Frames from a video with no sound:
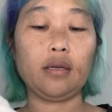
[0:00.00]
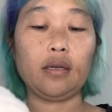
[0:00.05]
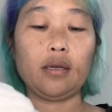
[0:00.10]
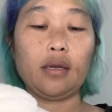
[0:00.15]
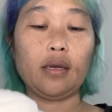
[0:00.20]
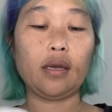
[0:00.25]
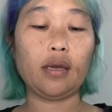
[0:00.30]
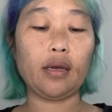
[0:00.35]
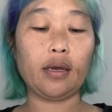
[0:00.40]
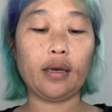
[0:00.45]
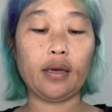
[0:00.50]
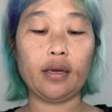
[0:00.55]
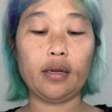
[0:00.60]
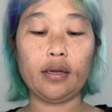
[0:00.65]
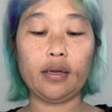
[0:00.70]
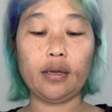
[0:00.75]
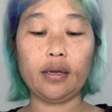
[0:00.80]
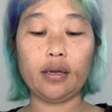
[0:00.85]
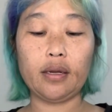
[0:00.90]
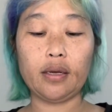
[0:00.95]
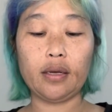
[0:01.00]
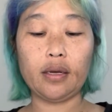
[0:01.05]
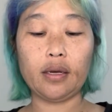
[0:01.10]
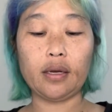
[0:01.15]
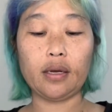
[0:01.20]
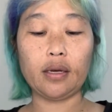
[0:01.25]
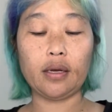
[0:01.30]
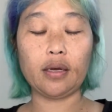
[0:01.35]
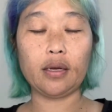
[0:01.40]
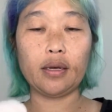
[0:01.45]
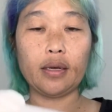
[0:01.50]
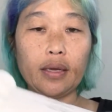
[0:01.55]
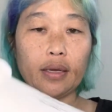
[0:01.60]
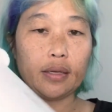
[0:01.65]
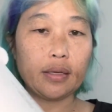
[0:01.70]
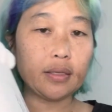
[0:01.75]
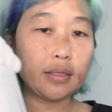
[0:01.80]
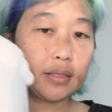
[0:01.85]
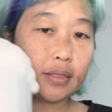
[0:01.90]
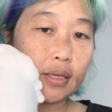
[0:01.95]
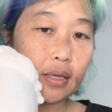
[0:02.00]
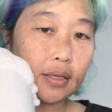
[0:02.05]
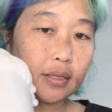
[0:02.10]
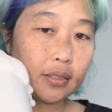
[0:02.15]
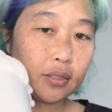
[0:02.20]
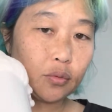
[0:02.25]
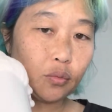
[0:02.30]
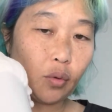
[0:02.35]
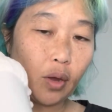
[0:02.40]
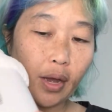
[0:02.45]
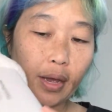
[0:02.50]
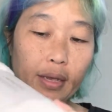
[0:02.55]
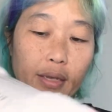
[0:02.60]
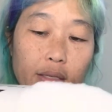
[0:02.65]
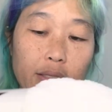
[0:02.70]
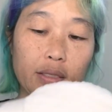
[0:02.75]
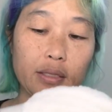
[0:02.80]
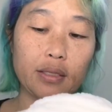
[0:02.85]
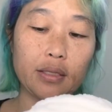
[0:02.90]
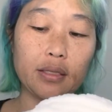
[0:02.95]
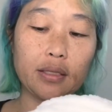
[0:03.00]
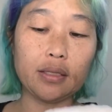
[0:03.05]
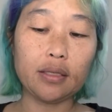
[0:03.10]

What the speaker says: and it says white,